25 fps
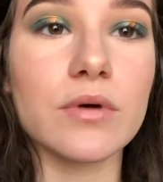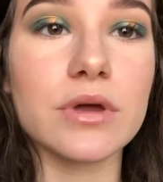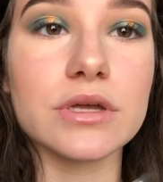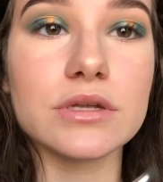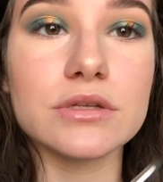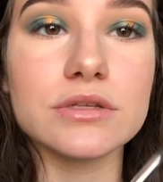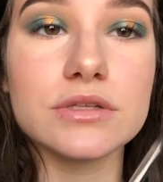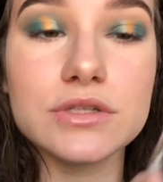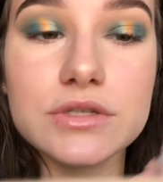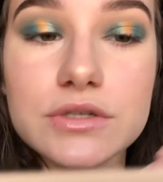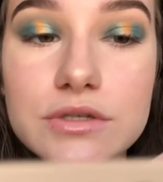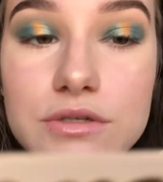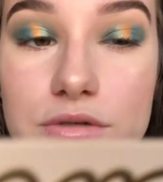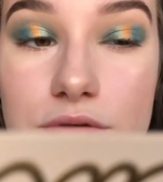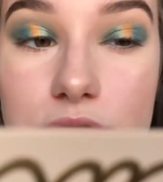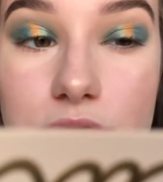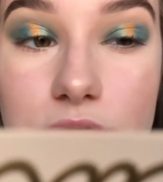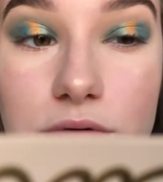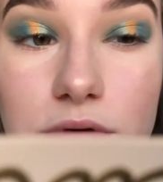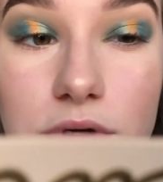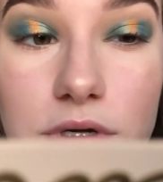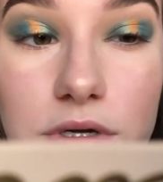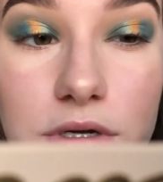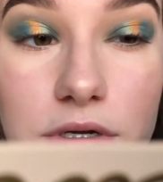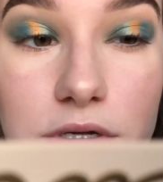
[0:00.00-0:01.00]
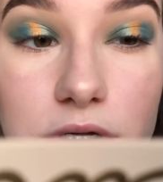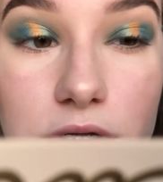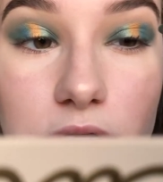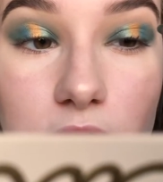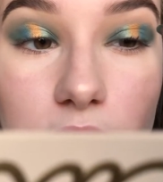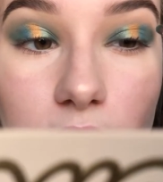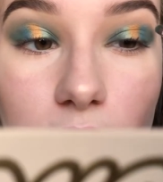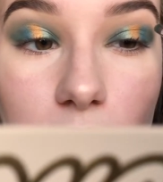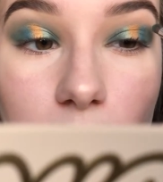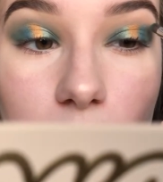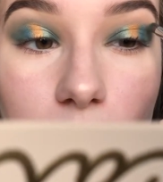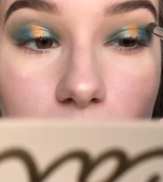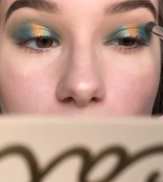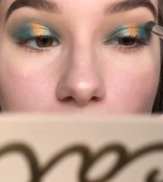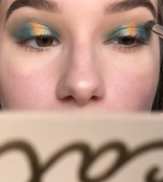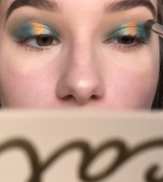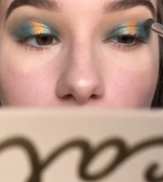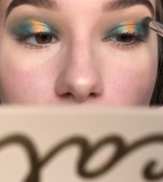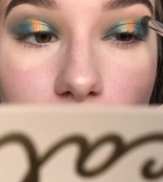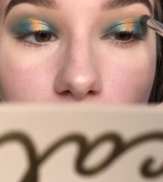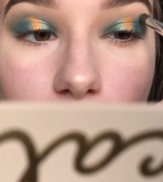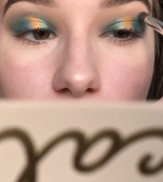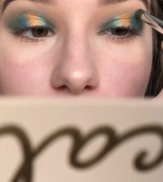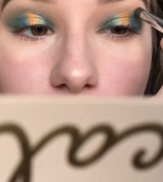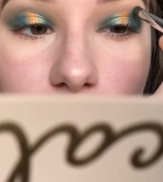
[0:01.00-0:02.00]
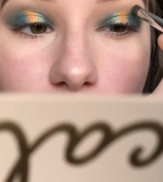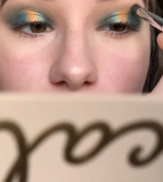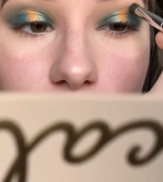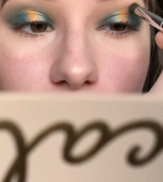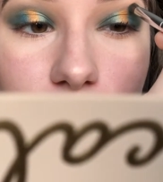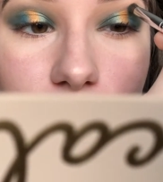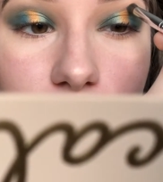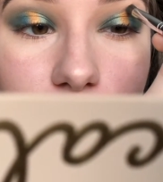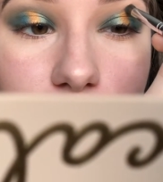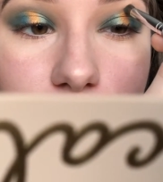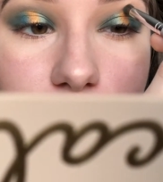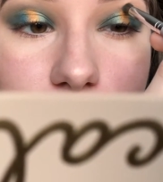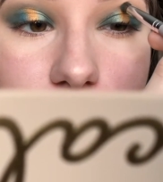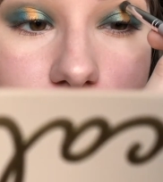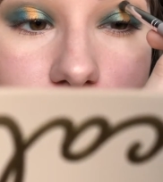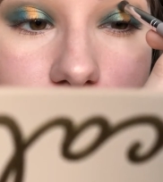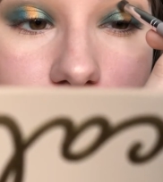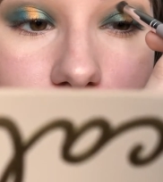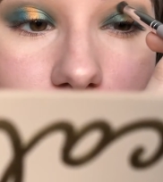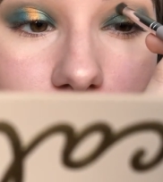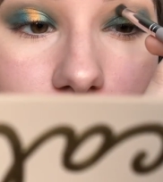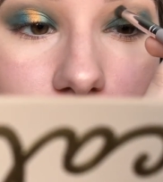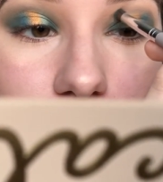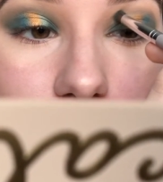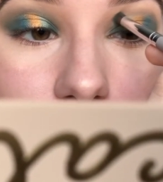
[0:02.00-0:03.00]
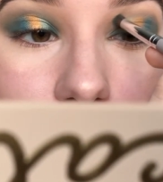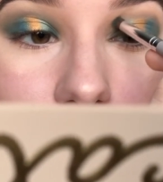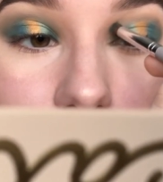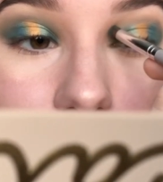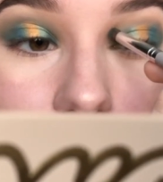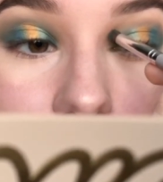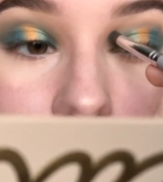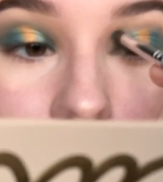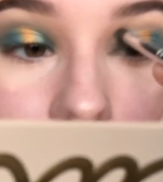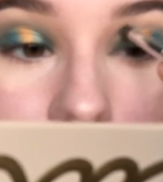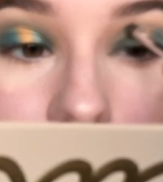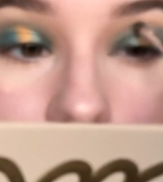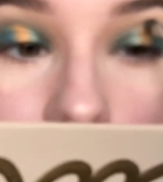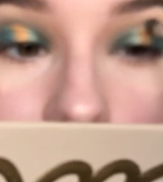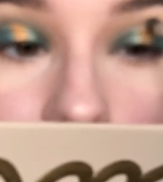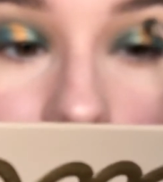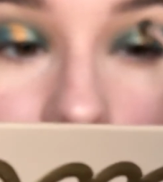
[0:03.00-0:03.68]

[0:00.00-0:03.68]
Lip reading: going to go above the shimmer to